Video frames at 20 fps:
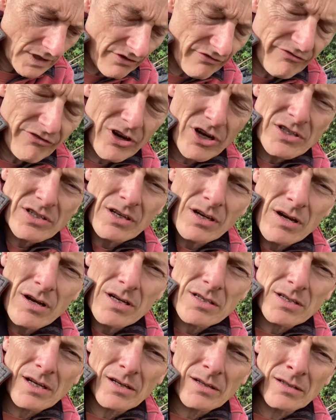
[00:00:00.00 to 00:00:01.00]

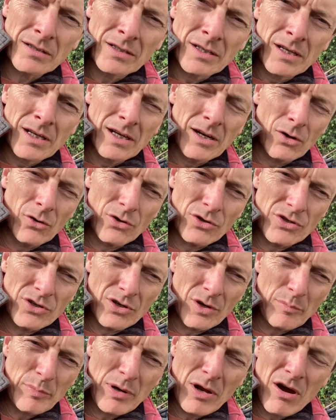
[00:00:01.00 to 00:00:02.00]
fertilizer, or,
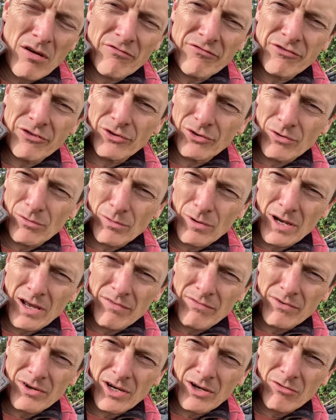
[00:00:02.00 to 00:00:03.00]
you know, plant food or
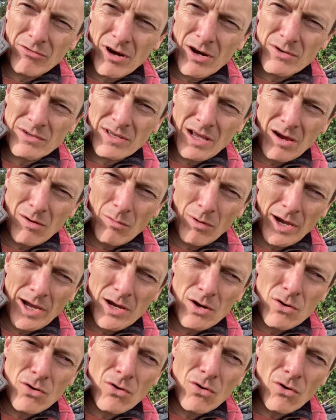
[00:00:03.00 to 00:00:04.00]
whatever, and it grows that
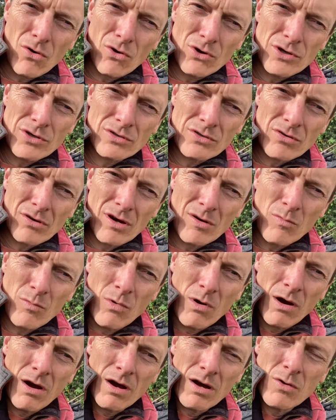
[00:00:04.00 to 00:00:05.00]
way. Or you try
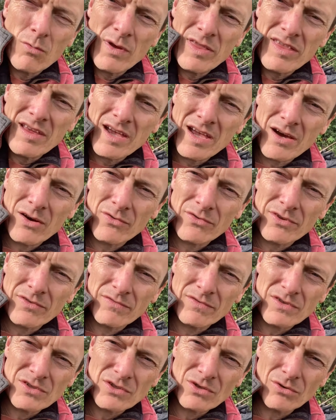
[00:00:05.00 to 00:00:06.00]
and work with the health
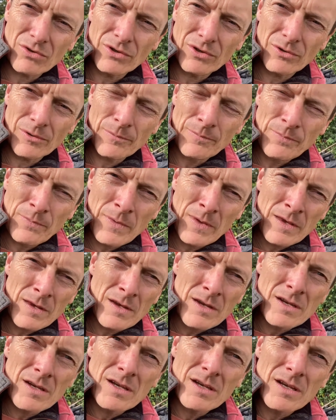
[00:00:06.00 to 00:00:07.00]
of the soil.
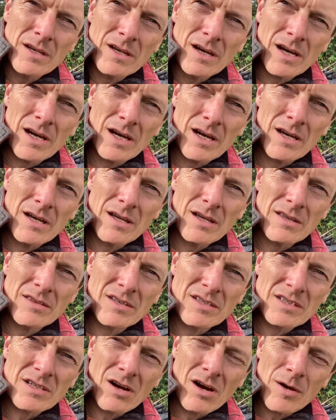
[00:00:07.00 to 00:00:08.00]
The
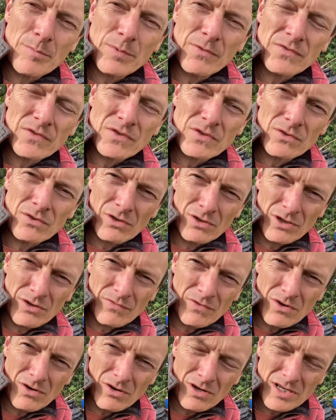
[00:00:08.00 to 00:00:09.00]
type of soil
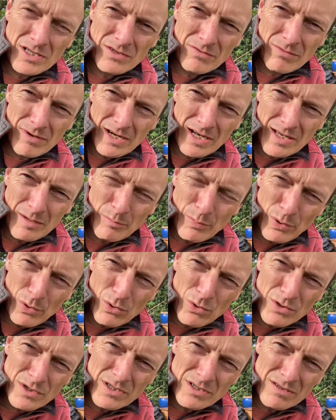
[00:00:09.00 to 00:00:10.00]
you've got is really
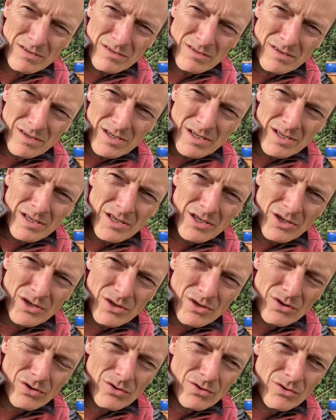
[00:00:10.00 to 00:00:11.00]
important.
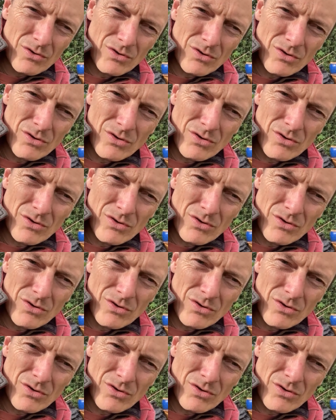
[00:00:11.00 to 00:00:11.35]
You